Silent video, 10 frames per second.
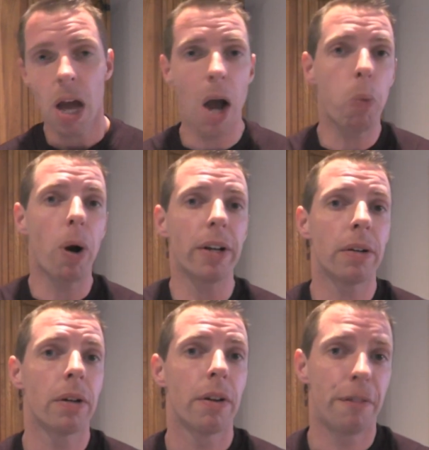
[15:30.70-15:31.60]
And
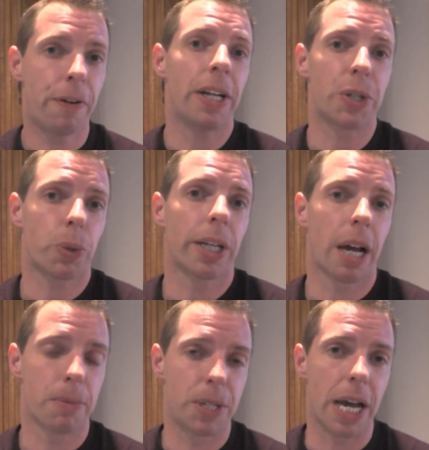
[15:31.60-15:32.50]
what fitness really
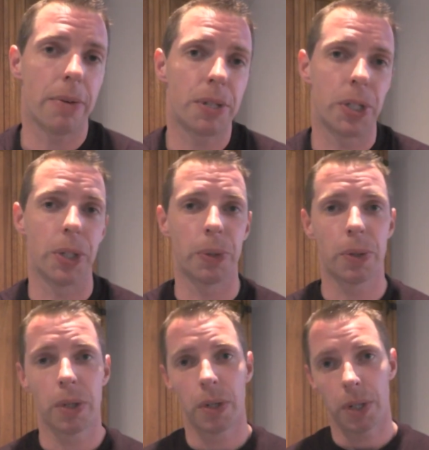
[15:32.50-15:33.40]
comes down to
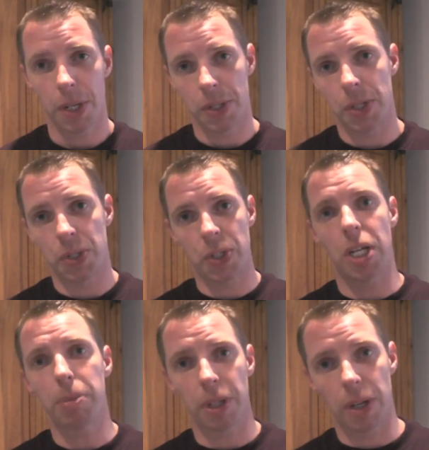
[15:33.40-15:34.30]
is the
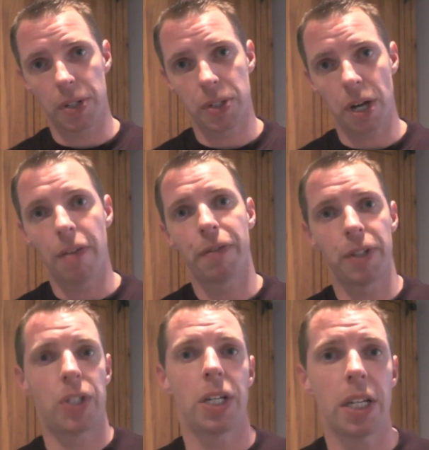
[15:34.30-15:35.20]
stimulus of
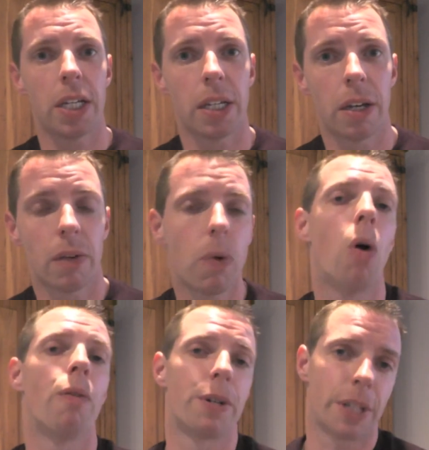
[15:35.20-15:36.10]
fatigue
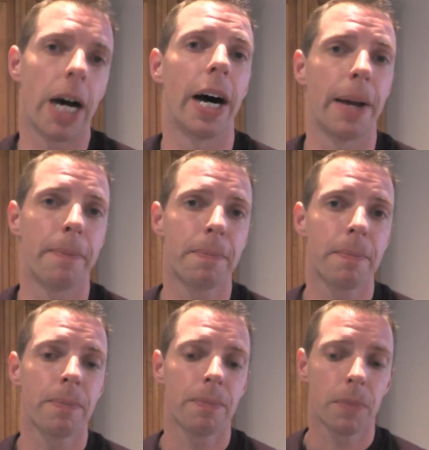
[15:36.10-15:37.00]
over time.
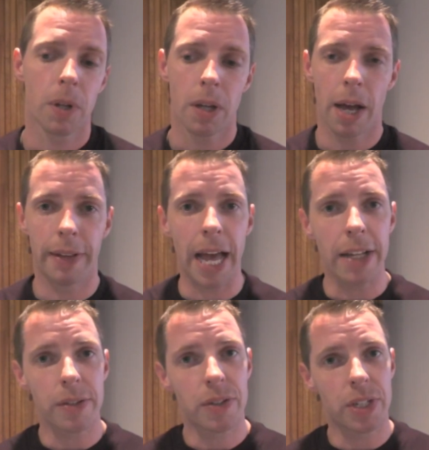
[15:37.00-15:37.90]
And
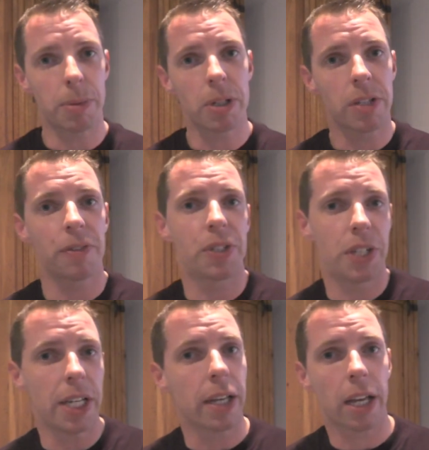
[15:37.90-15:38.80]
that stimulus of
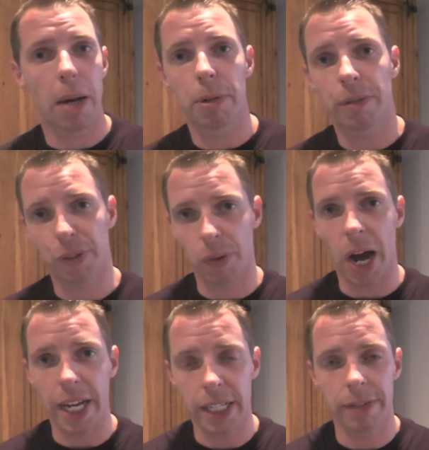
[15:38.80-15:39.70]
fatigue can come in a
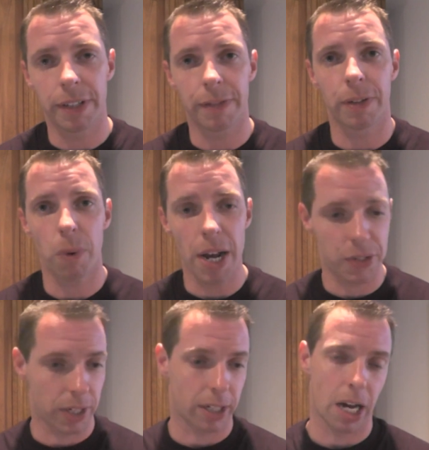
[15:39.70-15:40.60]
variety of different
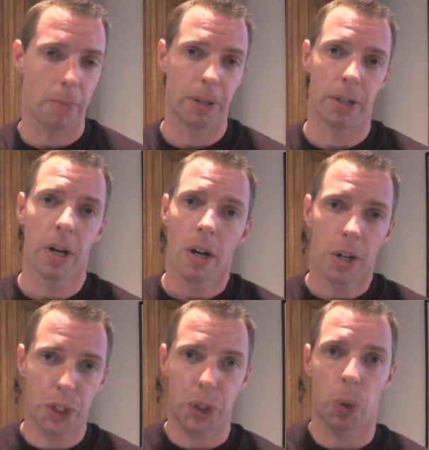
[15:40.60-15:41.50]
ways. It can come in
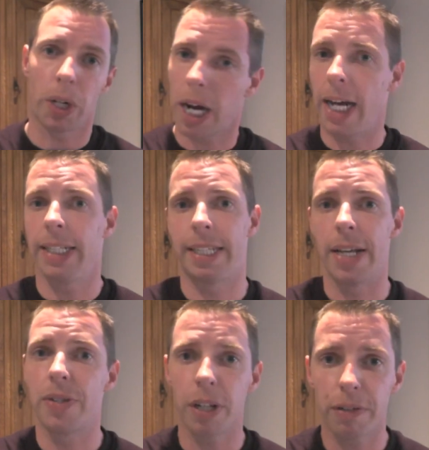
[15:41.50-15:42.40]
a short,
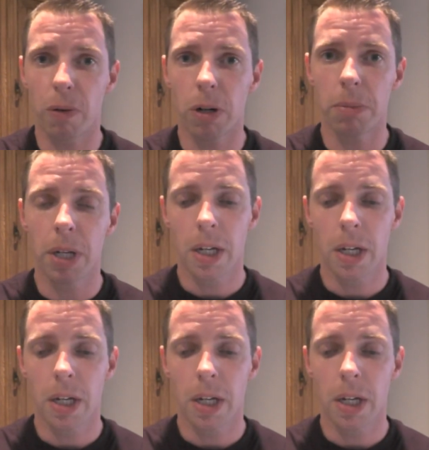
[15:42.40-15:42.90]
high-intensity form.